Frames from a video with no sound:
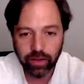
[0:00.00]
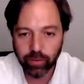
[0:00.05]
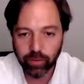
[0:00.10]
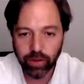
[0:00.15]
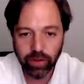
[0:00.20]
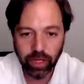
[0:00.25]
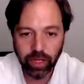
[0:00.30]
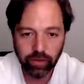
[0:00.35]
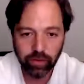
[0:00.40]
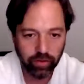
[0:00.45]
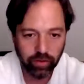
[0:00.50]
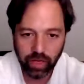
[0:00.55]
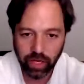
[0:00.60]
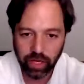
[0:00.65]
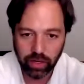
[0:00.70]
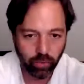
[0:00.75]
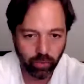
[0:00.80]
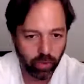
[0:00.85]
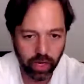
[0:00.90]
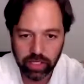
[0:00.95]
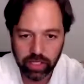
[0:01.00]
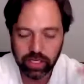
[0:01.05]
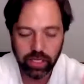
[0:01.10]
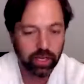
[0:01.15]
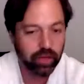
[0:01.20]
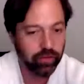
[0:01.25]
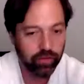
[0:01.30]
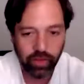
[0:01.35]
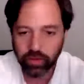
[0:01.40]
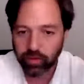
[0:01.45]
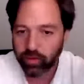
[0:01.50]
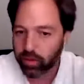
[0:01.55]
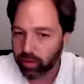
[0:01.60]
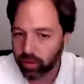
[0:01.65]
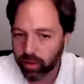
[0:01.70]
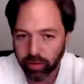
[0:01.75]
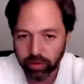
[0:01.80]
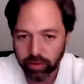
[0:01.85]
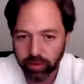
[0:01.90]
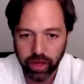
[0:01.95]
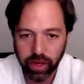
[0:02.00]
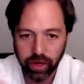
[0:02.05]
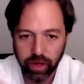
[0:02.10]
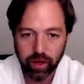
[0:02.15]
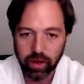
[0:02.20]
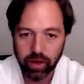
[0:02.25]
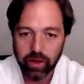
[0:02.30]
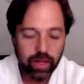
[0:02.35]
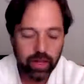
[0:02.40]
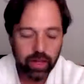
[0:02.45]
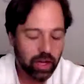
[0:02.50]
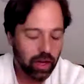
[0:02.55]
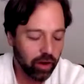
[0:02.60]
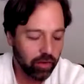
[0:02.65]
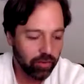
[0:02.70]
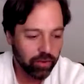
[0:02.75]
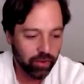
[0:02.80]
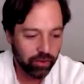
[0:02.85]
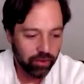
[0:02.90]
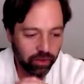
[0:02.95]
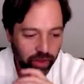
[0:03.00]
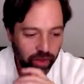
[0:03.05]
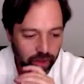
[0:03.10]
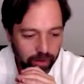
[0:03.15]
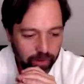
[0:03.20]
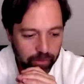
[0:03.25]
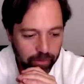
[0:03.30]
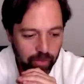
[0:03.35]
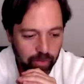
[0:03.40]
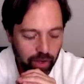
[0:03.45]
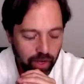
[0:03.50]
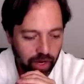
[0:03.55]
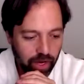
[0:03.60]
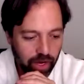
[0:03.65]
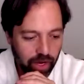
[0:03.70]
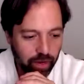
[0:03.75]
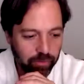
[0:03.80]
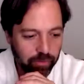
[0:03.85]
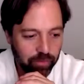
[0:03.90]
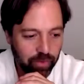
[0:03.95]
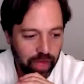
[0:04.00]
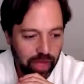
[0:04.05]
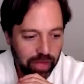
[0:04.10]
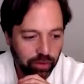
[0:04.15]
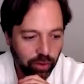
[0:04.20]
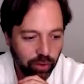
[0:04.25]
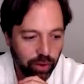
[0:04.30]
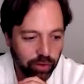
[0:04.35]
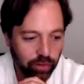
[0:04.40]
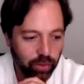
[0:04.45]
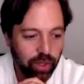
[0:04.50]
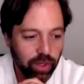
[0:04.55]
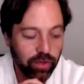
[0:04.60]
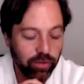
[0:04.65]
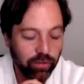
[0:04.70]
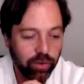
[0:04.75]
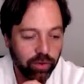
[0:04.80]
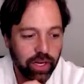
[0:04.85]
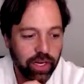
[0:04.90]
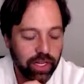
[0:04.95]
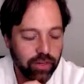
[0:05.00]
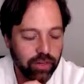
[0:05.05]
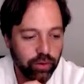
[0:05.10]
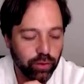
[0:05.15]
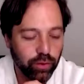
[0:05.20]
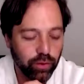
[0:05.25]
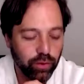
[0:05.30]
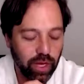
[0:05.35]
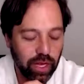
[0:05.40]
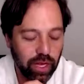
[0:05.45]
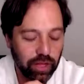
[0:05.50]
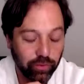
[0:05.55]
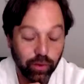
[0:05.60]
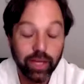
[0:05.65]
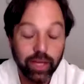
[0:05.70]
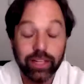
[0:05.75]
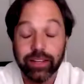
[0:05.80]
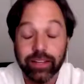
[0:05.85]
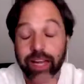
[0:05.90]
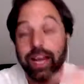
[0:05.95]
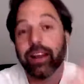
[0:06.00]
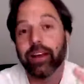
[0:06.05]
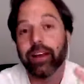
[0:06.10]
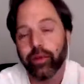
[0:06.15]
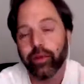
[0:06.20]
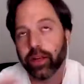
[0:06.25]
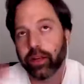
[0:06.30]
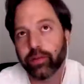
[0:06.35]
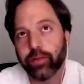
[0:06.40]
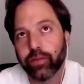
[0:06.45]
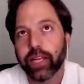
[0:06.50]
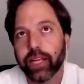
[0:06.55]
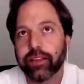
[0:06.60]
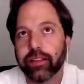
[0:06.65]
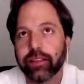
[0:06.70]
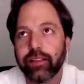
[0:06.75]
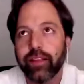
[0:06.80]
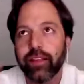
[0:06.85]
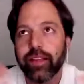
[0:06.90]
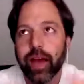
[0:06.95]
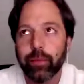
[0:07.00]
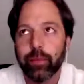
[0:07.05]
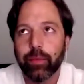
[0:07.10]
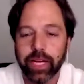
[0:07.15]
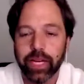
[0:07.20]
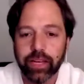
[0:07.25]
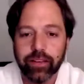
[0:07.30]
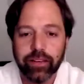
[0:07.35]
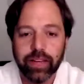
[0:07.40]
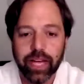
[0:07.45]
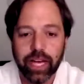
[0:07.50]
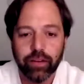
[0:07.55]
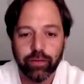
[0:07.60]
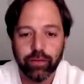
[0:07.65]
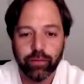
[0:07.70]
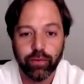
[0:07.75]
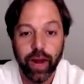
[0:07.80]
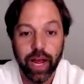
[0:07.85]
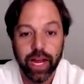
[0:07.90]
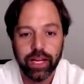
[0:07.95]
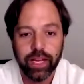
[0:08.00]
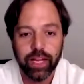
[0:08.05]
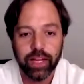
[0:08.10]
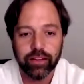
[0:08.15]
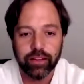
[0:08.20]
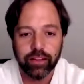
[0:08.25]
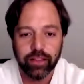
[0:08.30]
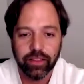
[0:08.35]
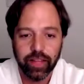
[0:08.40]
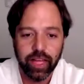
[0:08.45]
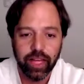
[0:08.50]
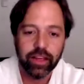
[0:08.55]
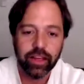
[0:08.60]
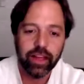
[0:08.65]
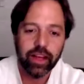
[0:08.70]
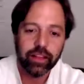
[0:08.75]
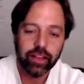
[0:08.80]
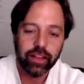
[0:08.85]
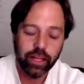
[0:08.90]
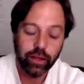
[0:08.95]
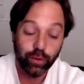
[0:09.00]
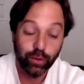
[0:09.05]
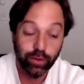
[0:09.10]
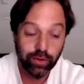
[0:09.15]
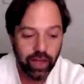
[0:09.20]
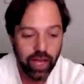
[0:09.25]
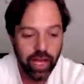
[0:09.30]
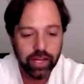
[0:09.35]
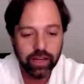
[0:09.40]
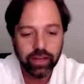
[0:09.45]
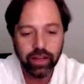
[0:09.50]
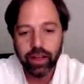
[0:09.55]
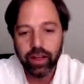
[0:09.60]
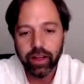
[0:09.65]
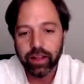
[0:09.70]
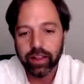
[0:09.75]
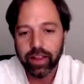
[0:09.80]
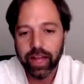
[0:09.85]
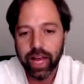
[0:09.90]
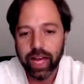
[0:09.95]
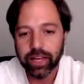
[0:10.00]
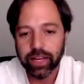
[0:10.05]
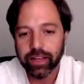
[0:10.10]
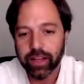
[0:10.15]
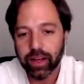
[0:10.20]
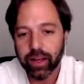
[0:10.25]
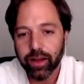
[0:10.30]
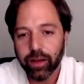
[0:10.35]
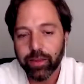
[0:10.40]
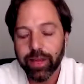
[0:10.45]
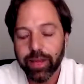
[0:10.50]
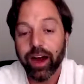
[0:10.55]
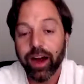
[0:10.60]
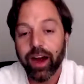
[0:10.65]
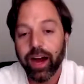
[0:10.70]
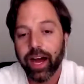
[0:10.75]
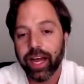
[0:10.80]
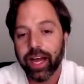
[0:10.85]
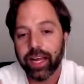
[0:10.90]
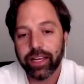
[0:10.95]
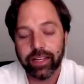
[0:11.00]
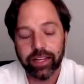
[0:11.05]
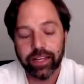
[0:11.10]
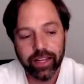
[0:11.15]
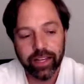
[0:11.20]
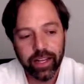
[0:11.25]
where they just kind of want to convince you of their thing. And so it's really funny to see that, but it is kind of frightening to think, like you said, that behind